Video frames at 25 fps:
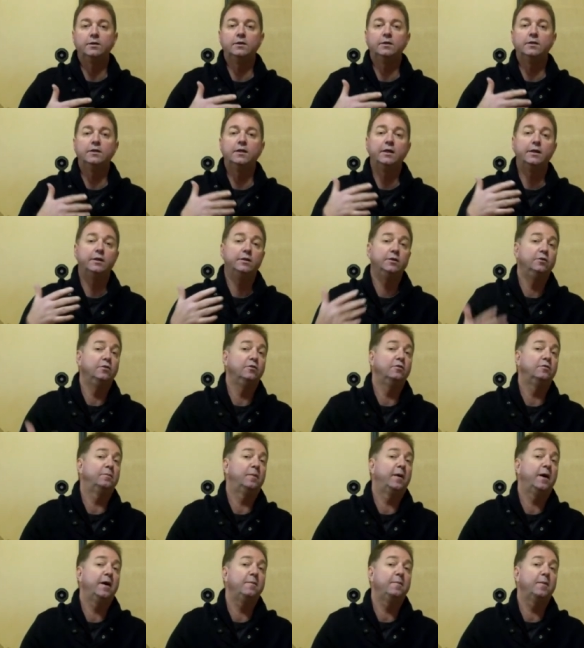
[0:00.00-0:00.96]
in their
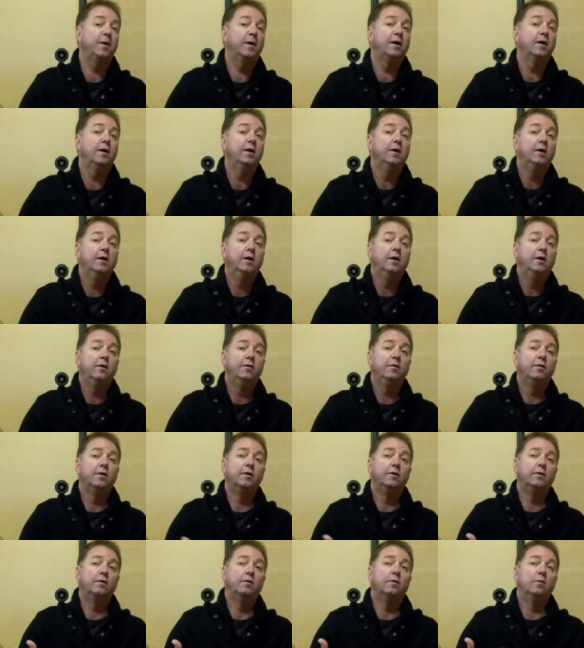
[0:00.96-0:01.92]
newspaper
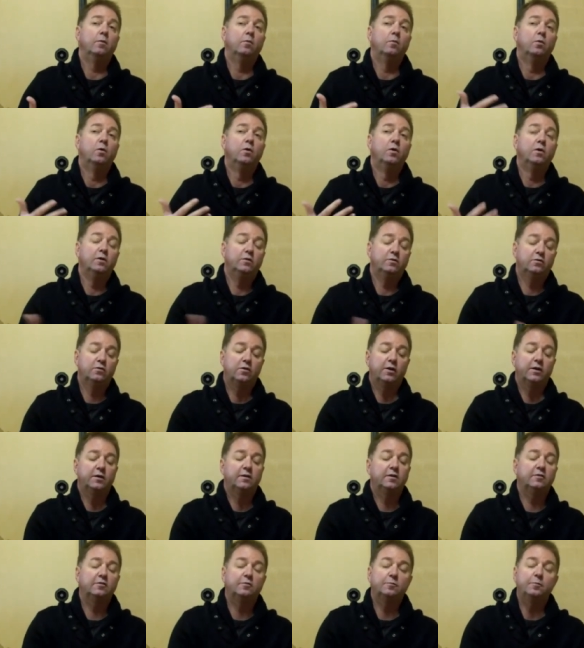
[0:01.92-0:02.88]
that words
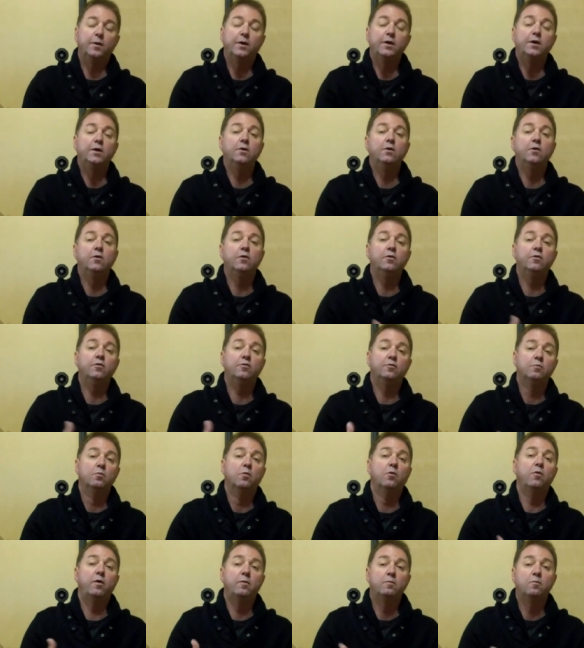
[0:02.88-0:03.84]
like this being used
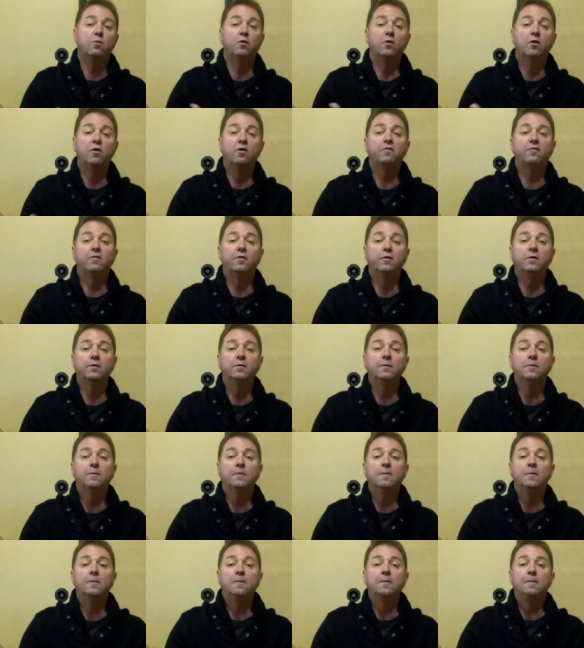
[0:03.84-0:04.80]
more and more often,
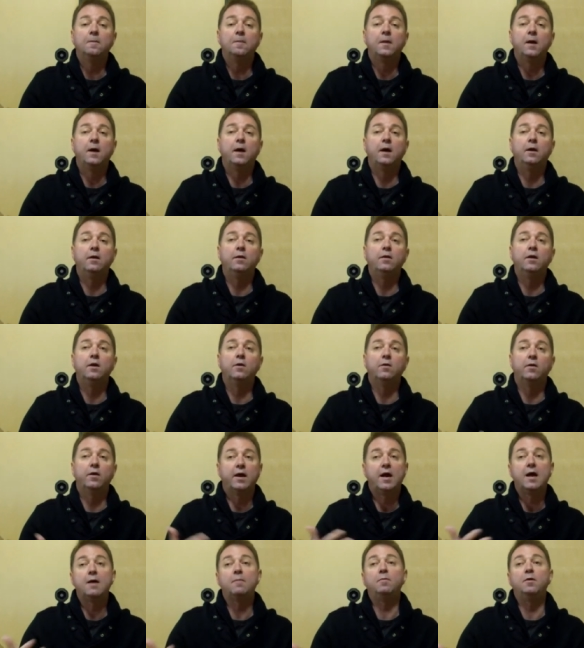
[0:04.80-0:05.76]
and they're
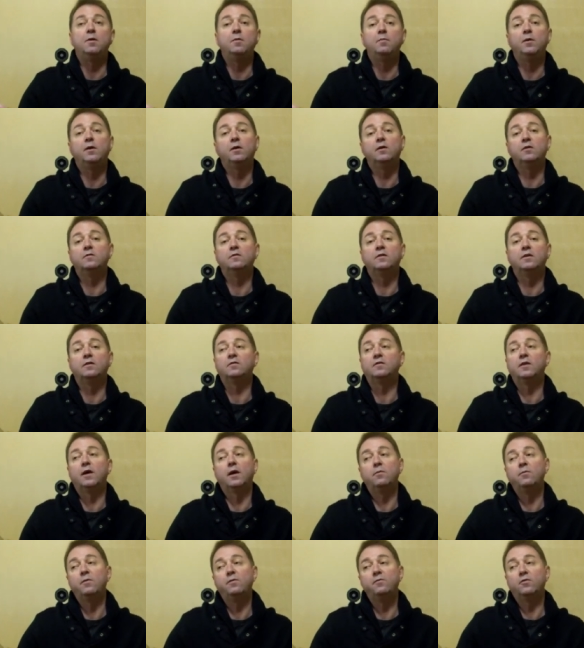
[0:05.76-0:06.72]
not happy because they're
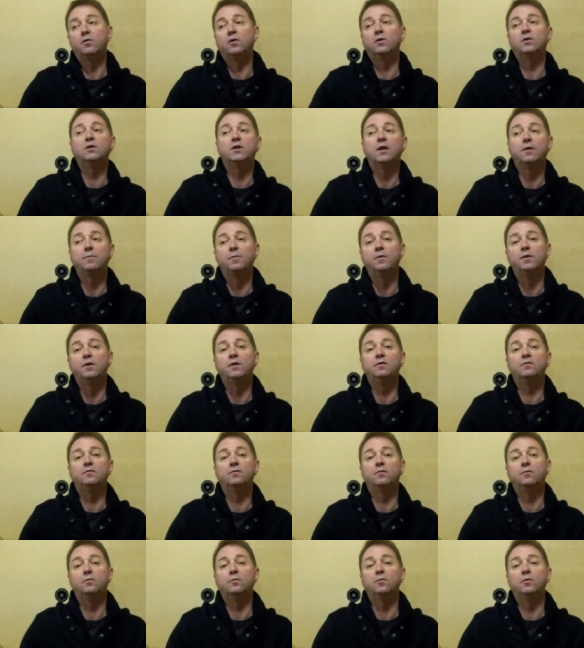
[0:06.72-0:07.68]
saying, we've got Japanese
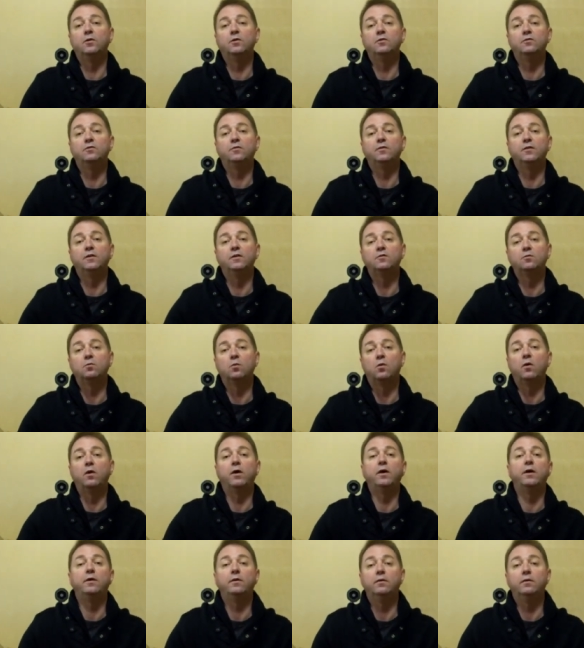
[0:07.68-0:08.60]
words for this, why